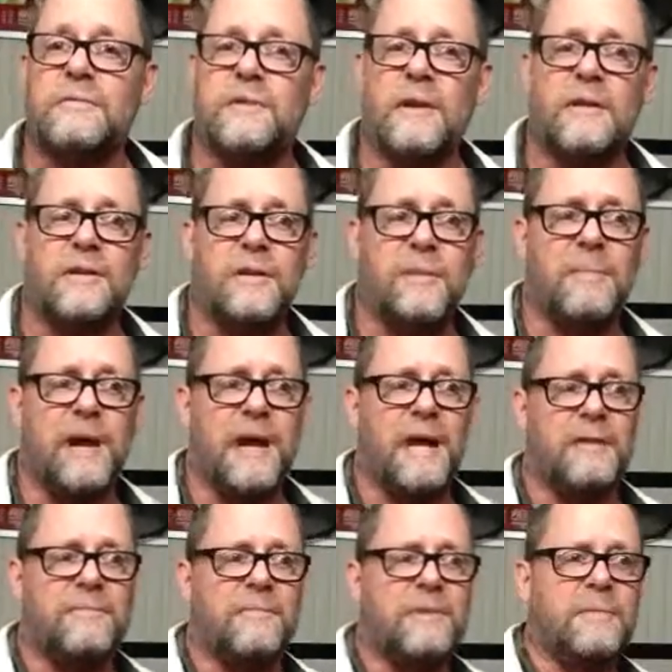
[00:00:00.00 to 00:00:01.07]
You know, you might
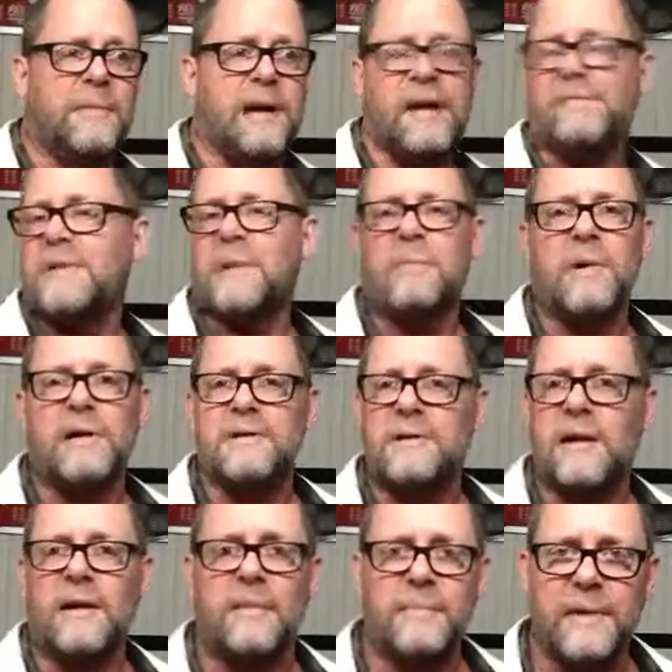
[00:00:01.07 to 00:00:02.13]
have $10
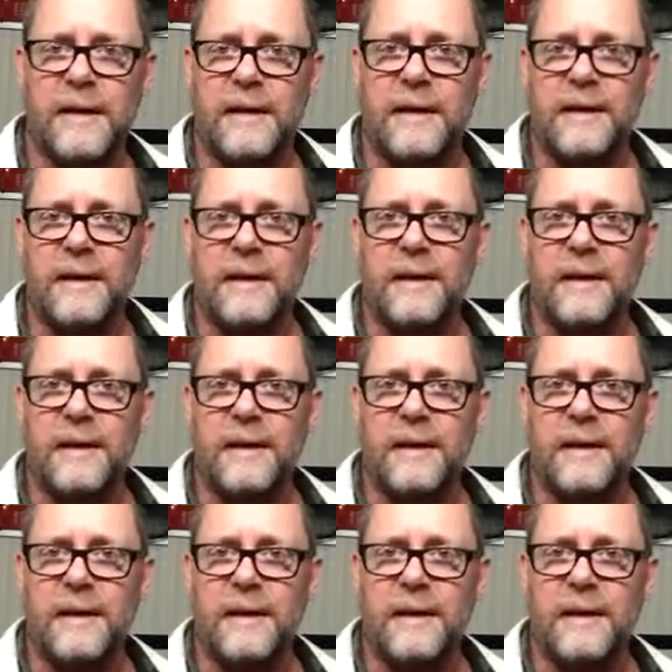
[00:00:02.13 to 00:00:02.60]
tied up in it.